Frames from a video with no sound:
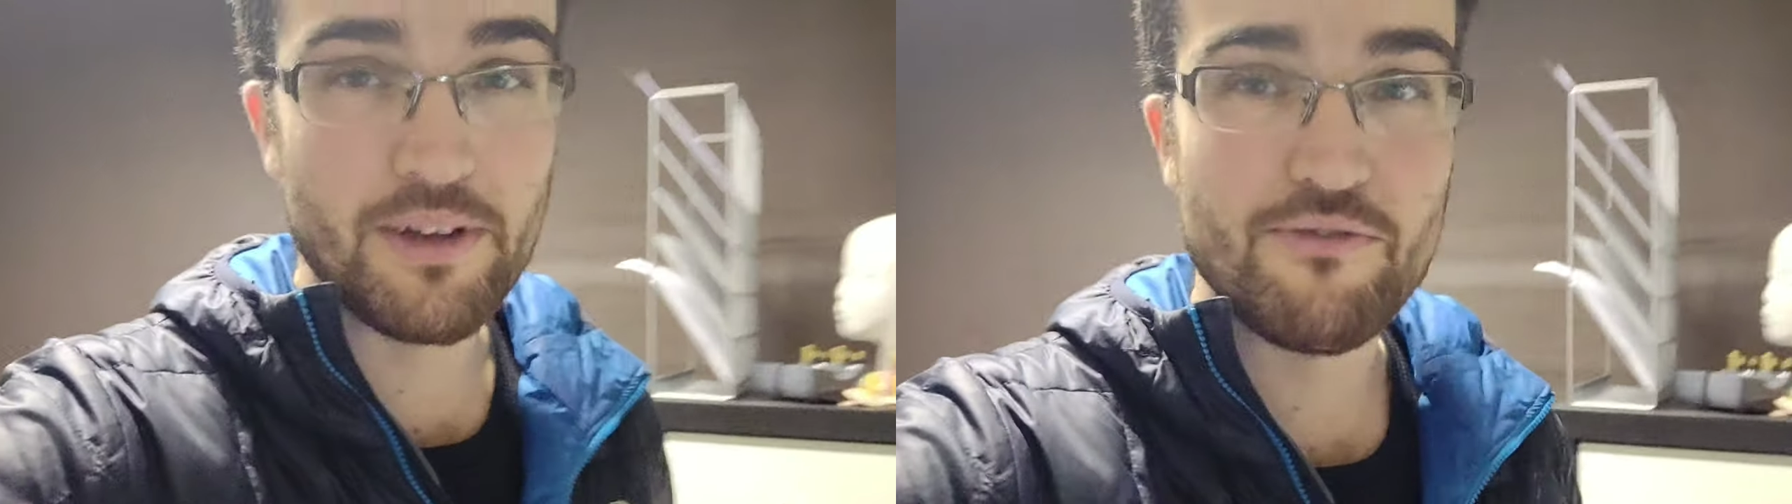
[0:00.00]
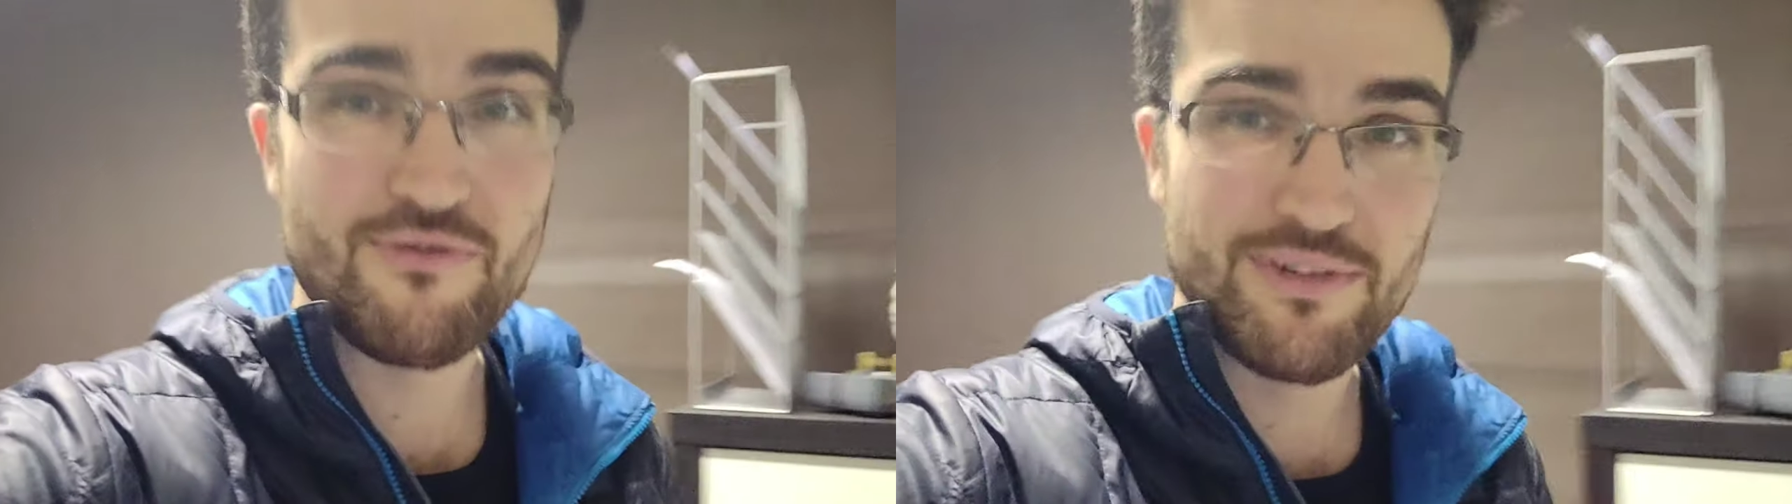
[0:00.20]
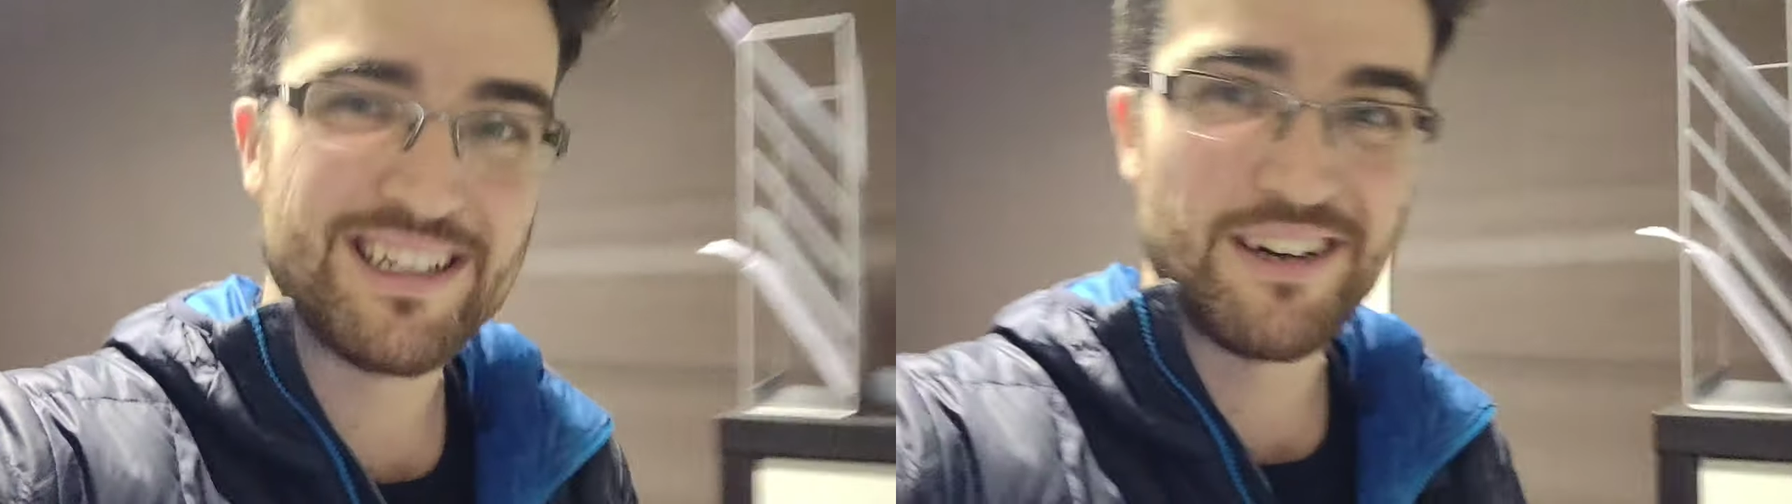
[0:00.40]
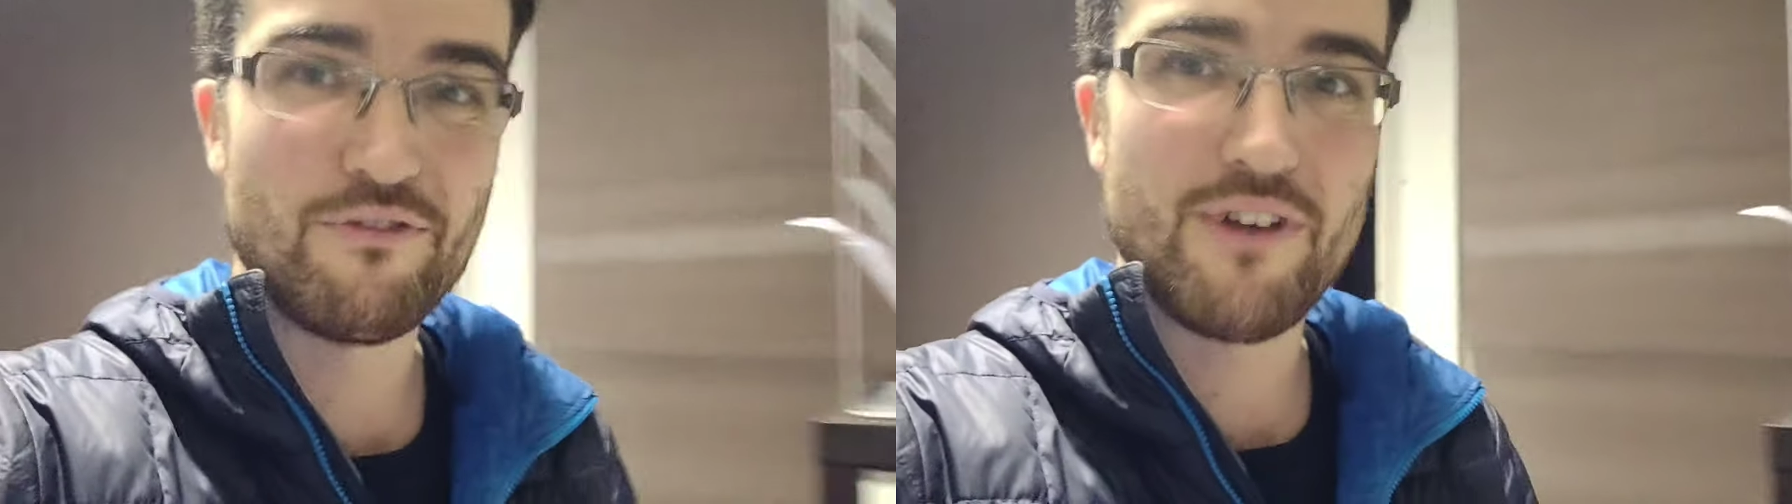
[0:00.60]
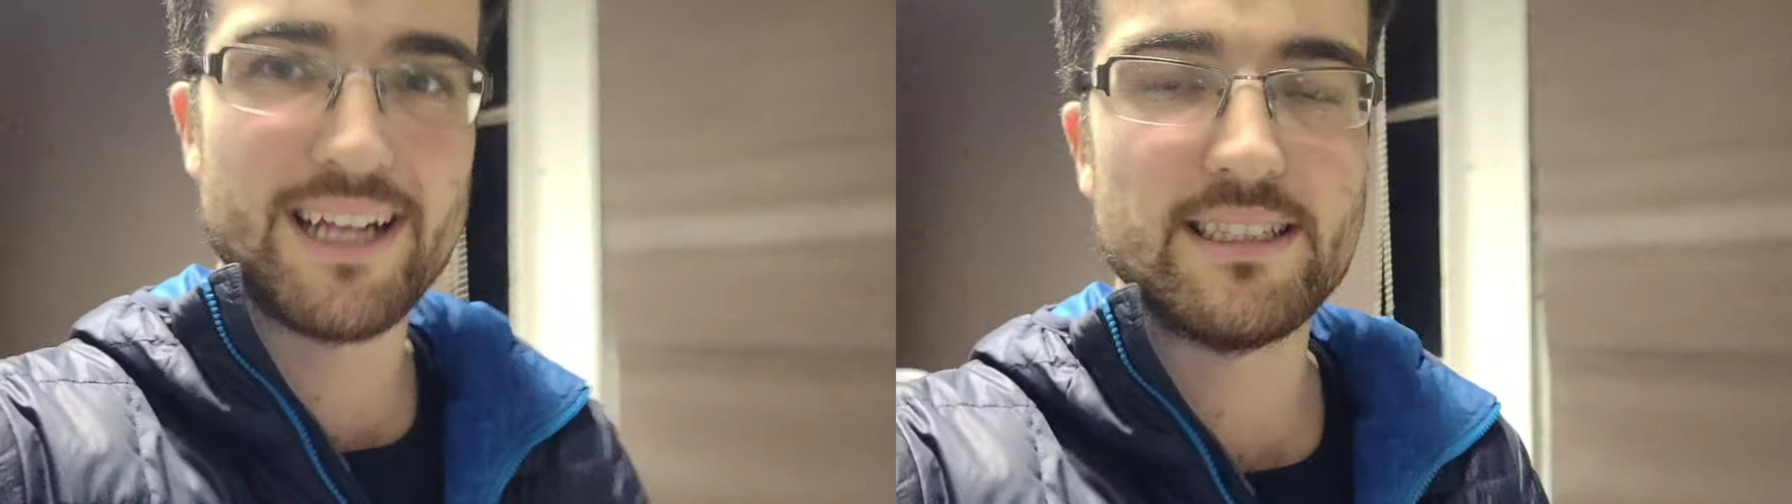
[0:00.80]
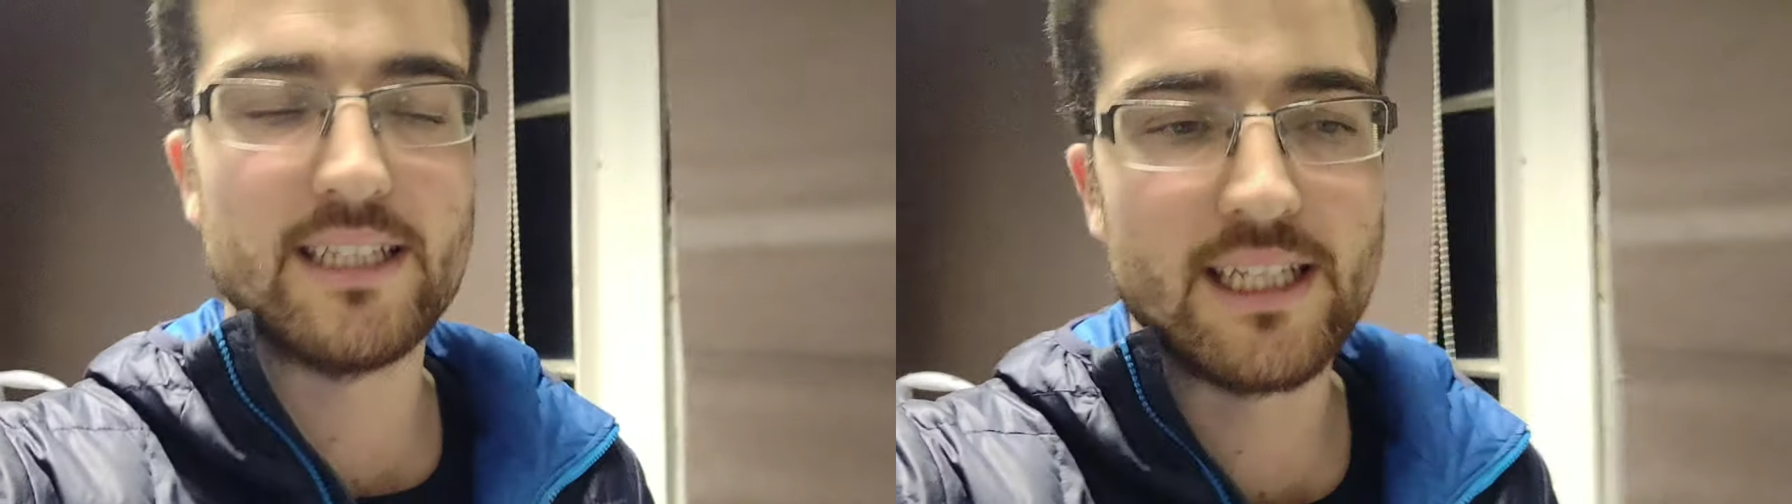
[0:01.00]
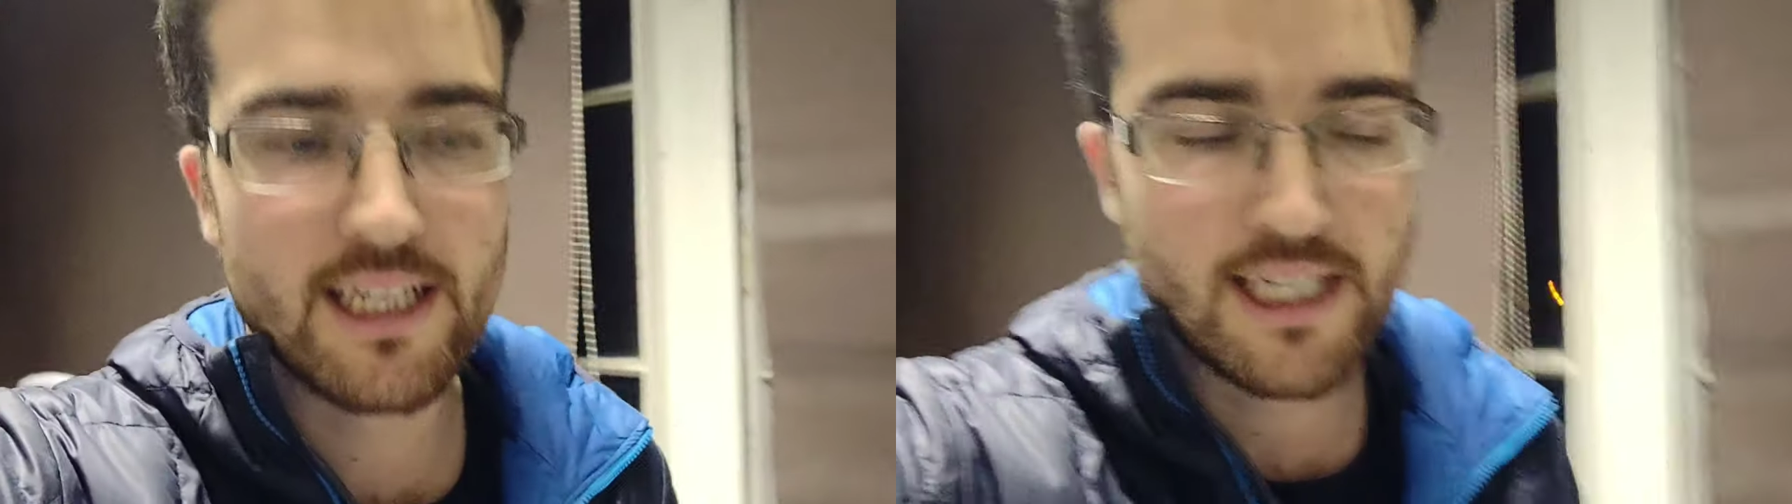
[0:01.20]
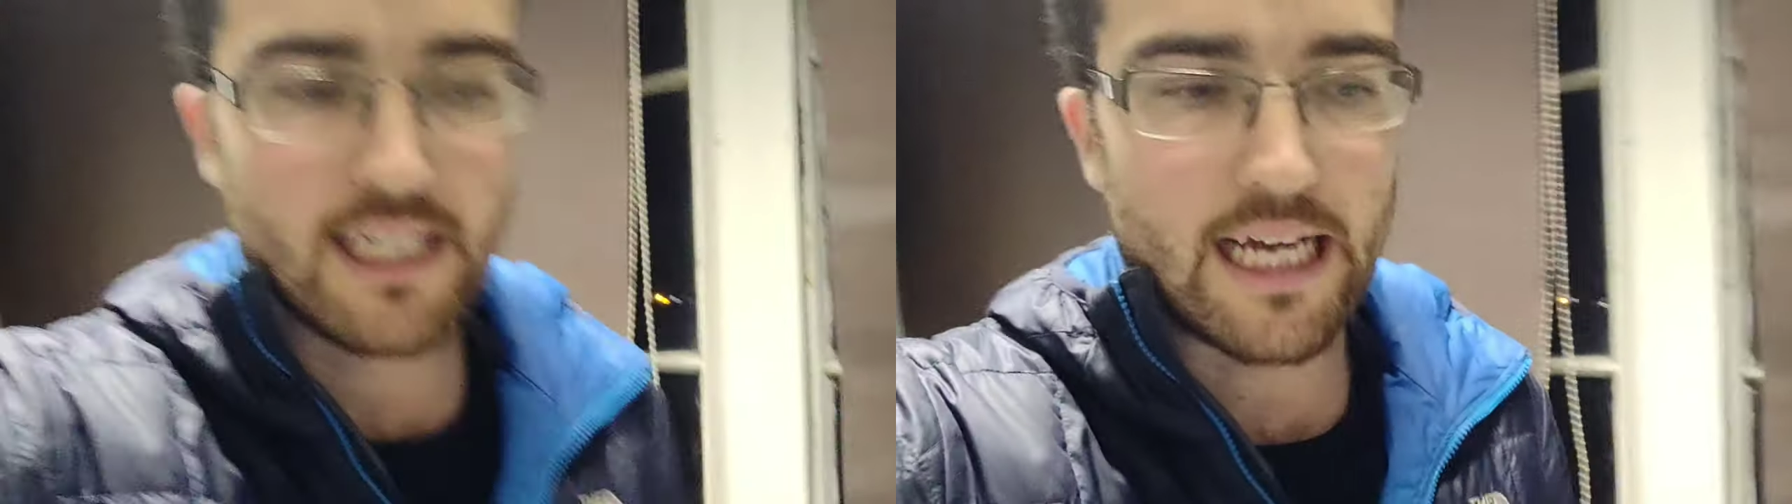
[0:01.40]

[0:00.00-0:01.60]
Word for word: bit kind of ranty.